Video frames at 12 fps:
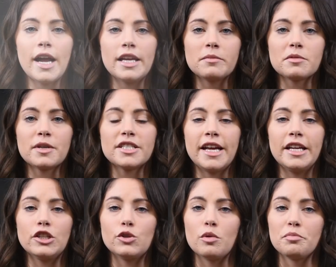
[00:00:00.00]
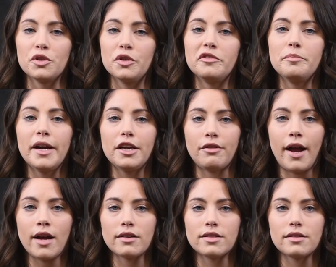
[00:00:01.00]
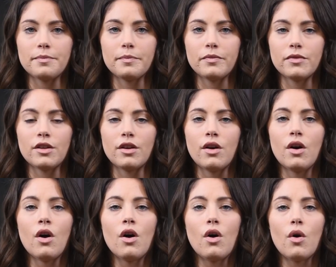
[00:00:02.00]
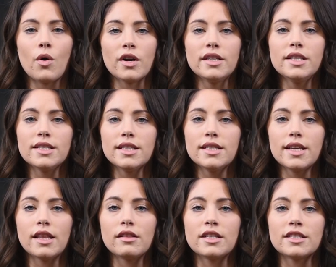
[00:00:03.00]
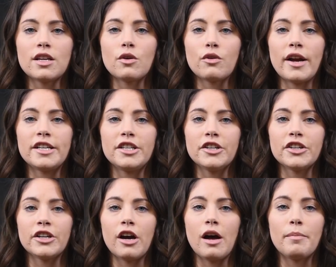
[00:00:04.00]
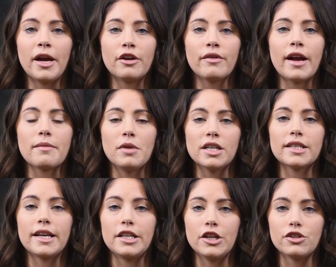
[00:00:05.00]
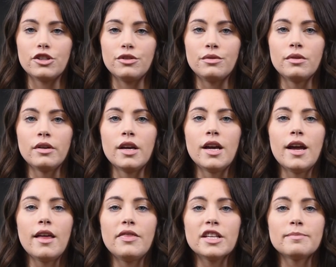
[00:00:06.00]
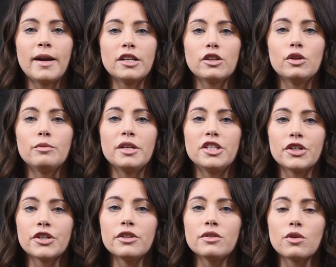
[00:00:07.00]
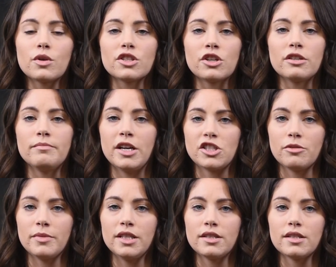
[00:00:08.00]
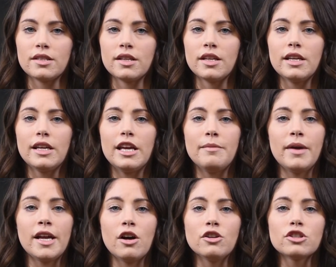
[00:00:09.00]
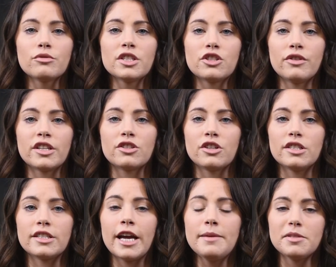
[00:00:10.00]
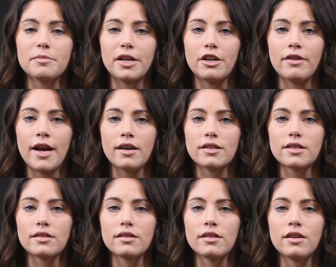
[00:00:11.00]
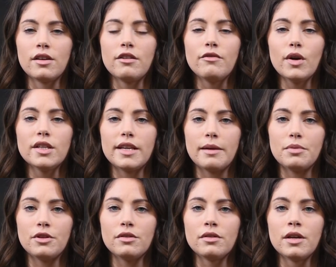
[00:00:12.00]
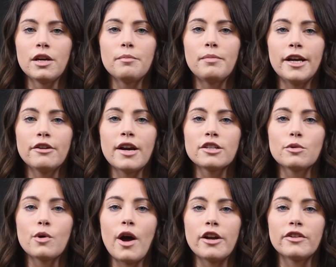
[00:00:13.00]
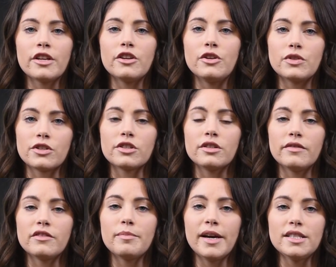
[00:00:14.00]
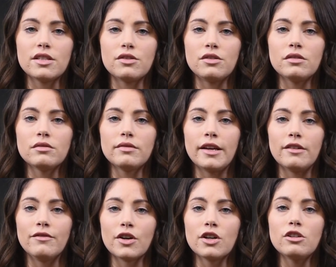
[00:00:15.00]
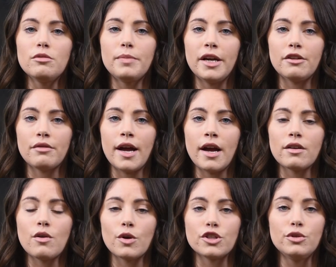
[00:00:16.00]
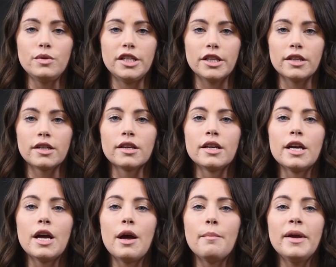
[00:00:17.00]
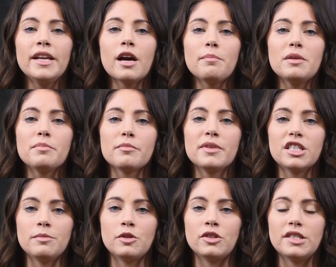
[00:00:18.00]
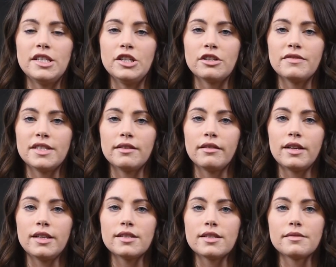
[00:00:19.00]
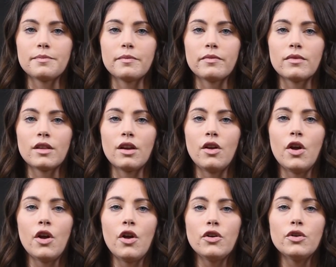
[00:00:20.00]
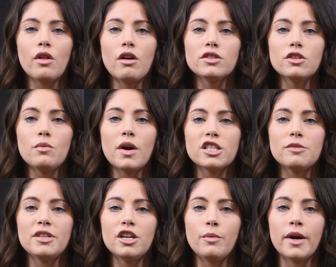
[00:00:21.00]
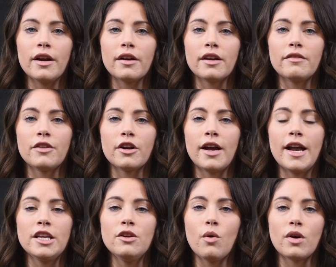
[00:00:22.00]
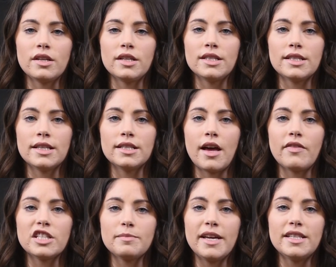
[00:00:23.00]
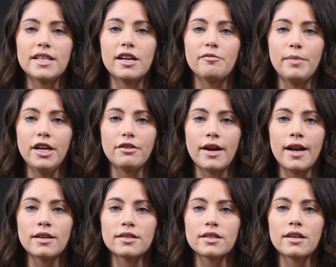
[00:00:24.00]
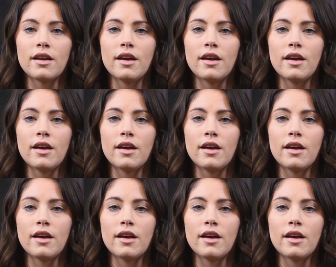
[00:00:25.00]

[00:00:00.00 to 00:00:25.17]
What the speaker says: items pertaining to approved bike racks. Ordinances can list out criteria a bike rack must adhere to. This might include materials or certain measurements. It may also restrict certain types of bike racks. For example, bike racks requiring the user to lift the bicycle, like a vertical bike rack or 2-tiered, may not be permissible in senior facilities. You'll also want to be aware if there are any ordinances on the spacing of bike racks.